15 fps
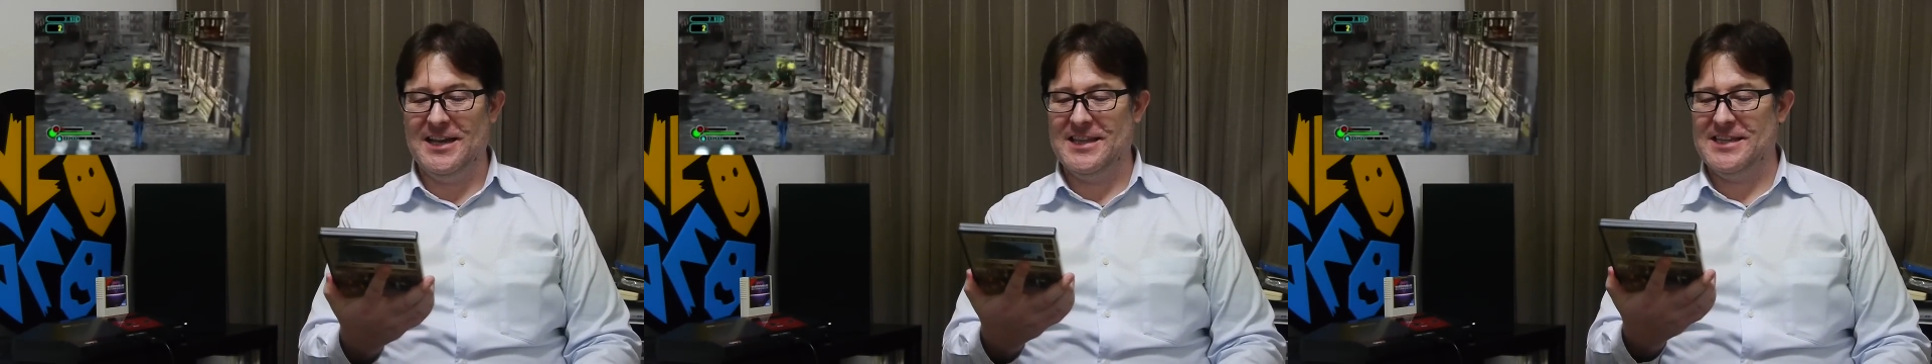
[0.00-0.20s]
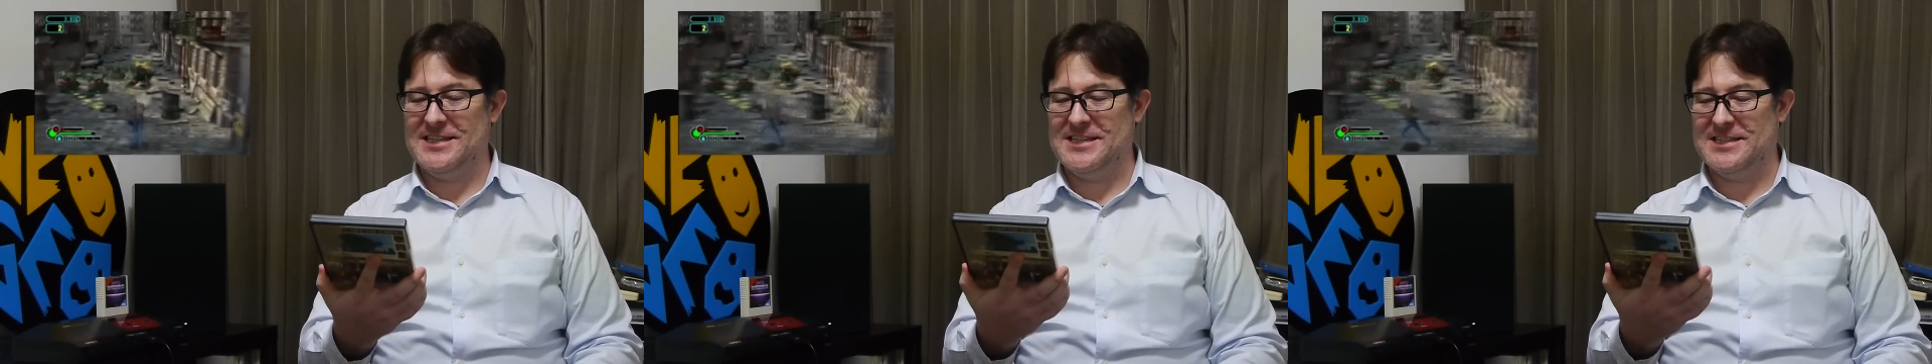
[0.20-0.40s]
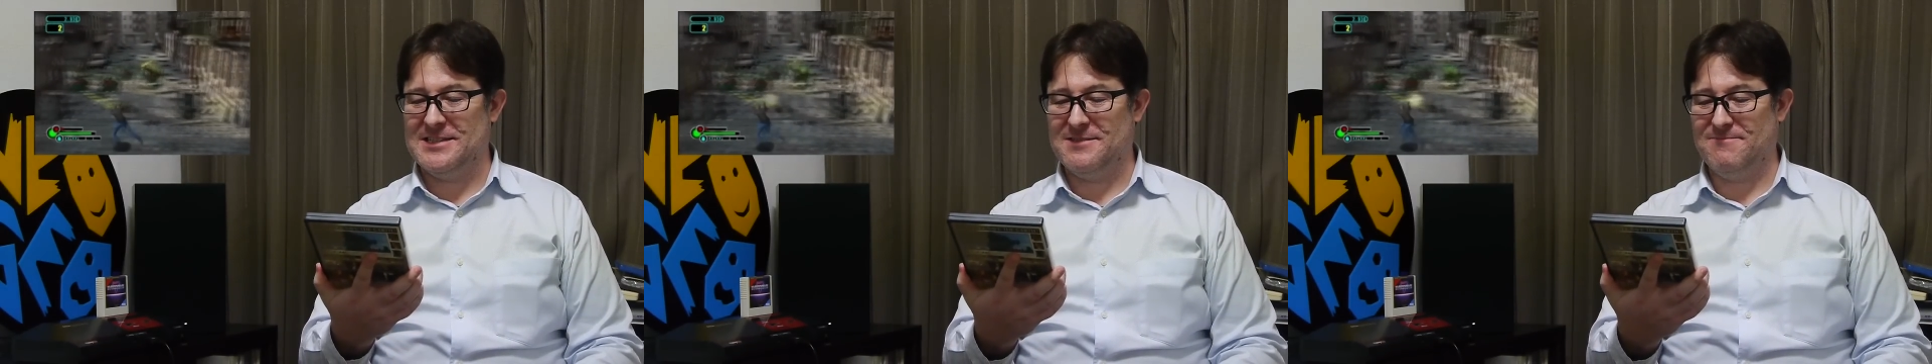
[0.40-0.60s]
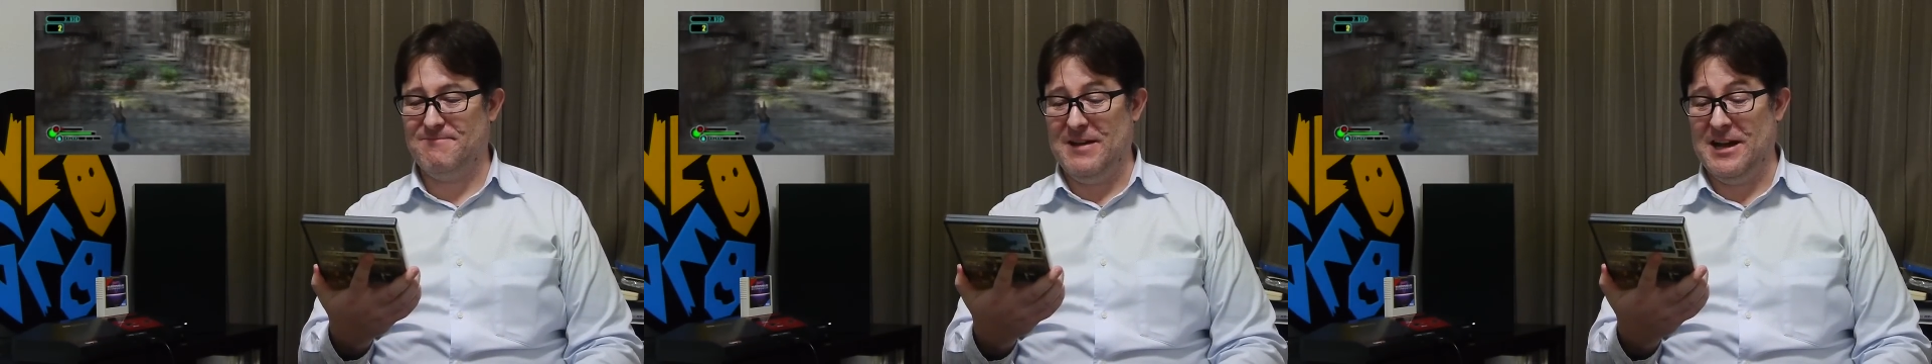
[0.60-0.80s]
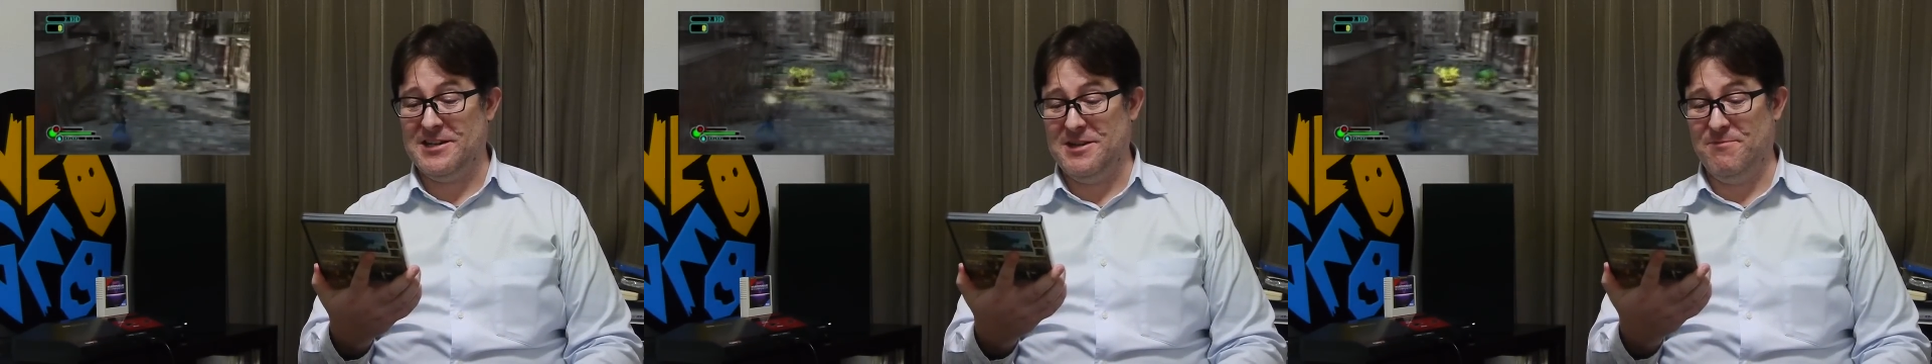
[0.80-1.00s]
This is
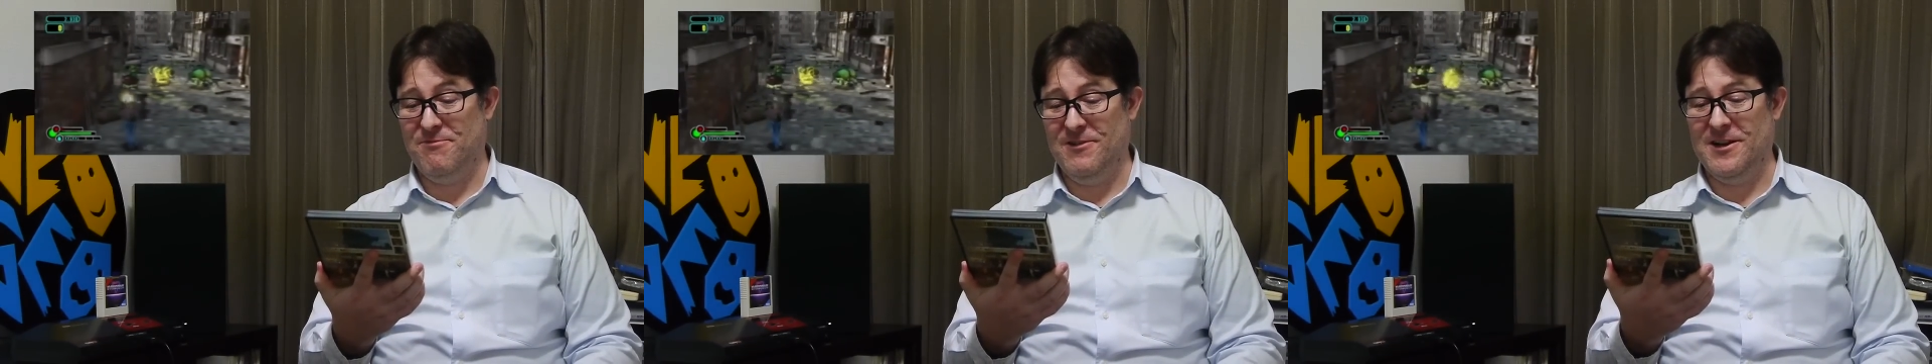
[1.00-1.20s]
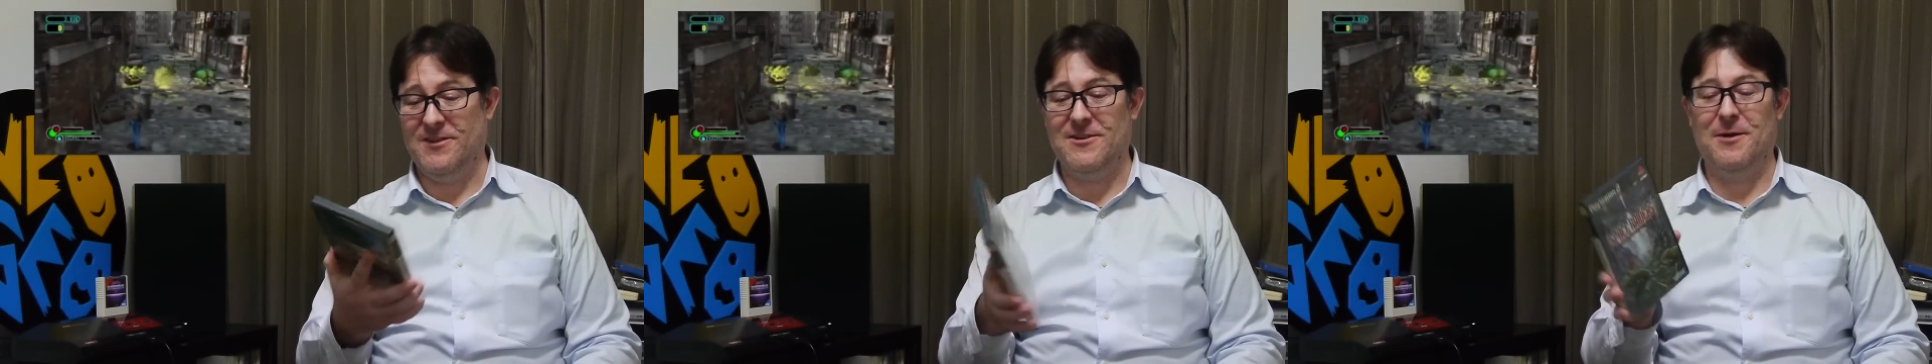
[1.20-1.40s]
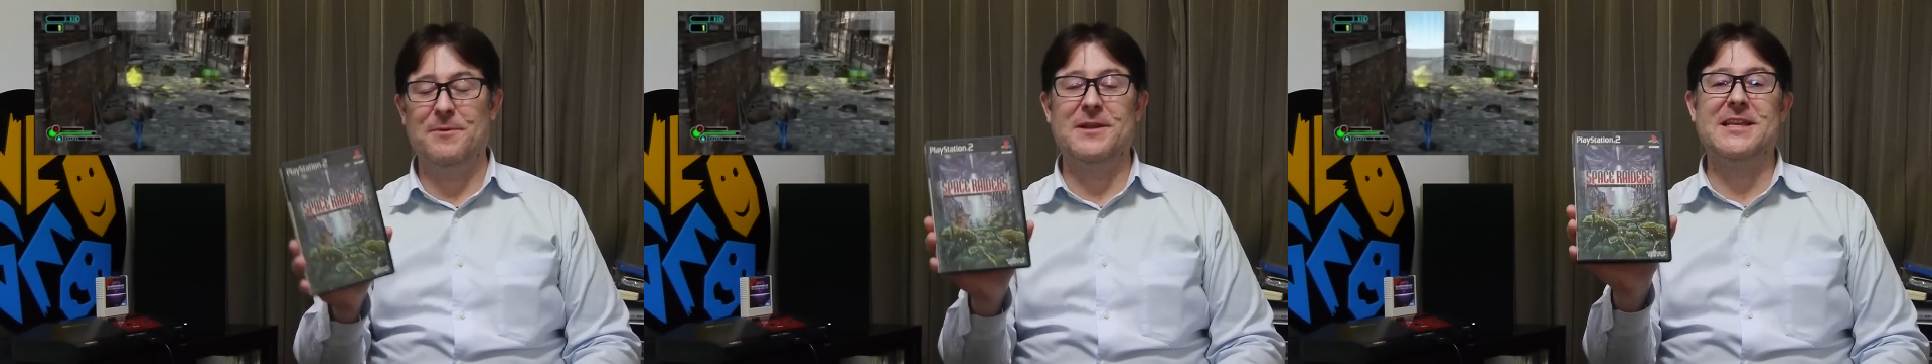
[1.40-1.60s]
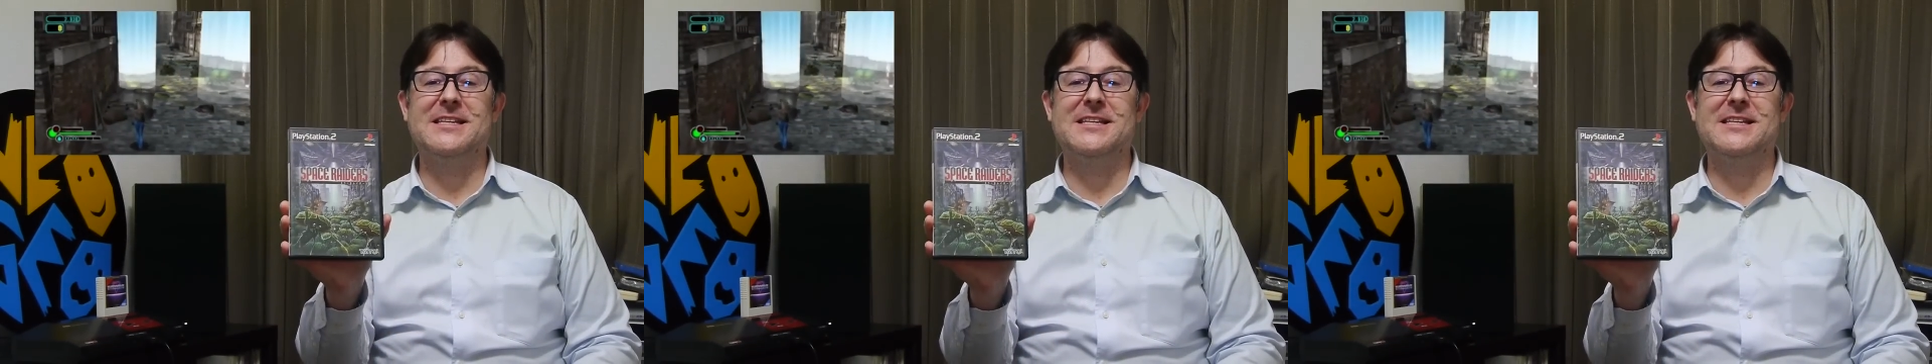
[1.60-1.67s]
actually pretty crappy.